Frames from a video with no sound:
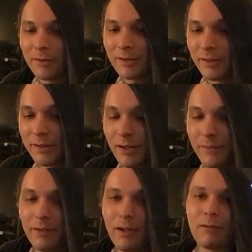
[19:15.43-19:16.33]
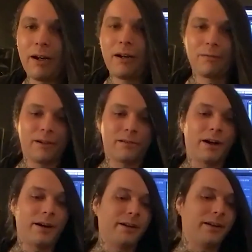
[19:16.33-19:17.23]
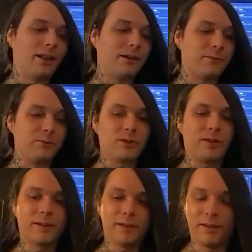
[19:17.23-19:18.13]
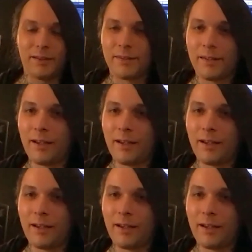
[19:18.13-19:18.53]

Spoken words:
in the solo stuff, we're writing a lot of music, and